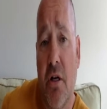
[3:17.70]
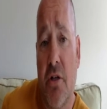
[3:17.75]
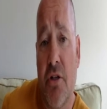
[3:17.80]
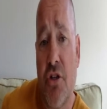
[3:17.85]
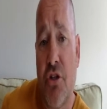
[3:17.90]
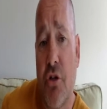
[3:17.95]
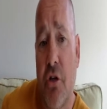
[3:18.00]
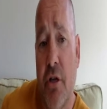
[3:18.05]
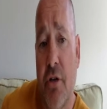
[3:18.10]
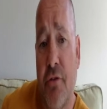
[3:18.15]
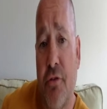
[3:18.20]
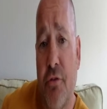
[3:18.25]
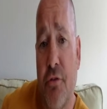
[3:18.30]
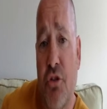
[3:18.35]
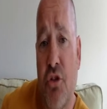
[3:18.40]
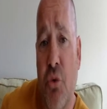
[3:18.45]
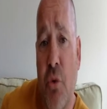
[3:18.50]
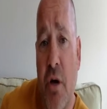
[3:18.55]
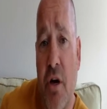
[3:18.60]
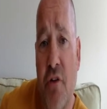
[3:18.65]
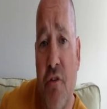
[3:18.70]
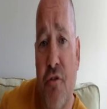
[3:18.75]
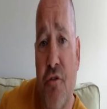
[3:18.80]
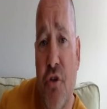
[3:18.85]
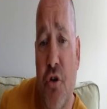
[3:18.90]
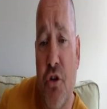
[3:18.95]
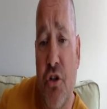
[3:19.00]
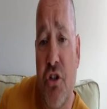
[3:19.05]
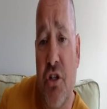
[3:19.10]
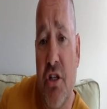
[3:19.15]
So like from 12,
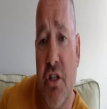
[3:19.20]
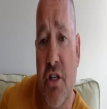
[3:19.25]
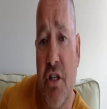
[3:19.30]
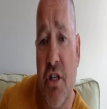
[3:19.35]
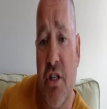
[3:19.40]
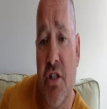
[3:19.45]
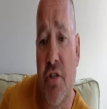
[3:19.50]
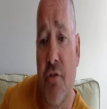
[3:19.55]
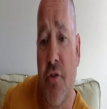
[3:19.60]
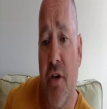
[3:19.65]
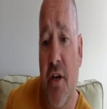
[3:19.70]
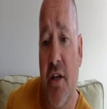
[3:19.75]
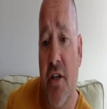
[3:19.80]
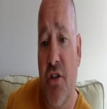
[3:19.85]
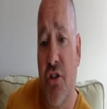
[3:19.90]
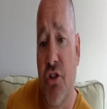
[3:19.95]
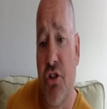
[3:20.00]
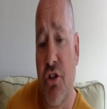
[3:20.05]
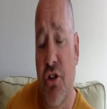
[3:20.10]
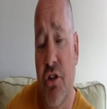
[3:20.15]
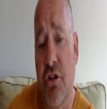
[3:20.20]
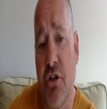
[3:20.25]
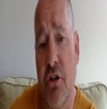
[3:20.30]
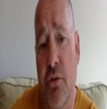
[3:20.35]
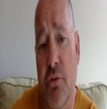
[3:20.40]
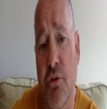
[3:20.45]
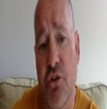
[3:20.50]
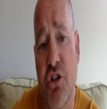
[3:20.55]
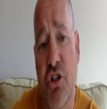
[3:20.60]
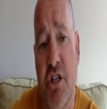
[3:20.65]
13 years of age, I
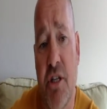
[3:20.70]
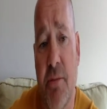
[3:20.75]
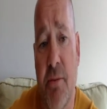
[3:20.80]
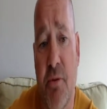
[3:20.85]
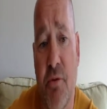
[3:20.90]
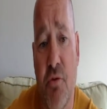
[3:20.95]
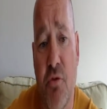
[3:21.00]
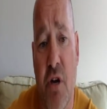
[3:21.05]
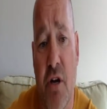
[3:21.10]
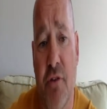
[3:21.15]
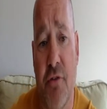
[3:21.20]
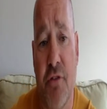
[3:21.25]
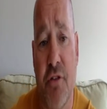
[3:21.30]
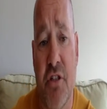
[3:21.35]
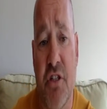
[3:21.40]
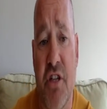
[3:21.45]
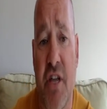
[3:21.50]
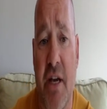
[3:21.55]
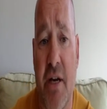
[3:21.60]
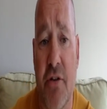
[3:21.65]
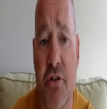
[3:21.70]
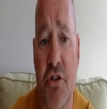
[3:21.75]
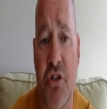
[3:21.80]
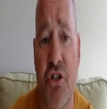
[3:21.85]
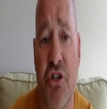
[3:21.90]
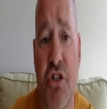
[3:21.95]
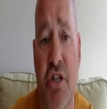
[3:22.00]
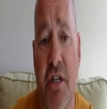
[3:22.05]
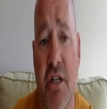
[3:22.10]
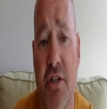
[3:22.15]
was sleeping rough in towns and
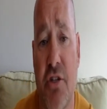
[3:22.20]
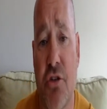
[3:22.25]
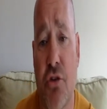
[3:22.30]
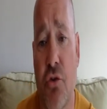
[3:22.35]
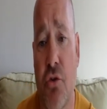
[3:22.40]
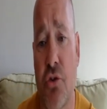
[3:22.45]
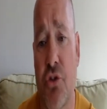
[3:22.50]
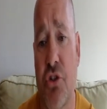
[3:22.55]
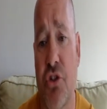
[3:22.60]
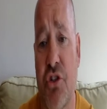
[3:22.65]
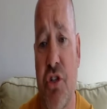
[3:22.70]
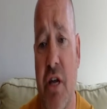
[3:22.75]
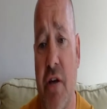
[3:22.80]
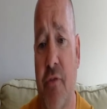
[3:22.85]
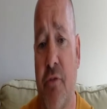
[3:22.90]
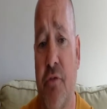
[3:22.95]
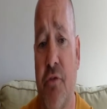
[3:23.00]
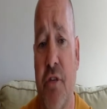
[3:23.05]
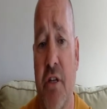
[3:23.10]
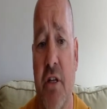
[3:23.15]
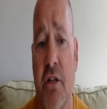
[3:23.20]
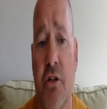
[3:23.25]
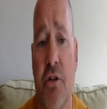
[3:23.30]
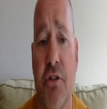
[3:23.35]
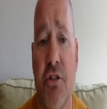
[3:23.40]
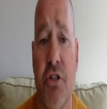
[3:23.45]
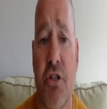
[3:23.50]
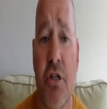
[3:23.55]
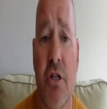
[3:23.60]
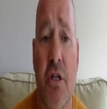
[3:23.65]
cities across the south of
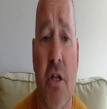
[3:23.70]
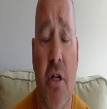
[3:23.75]
England.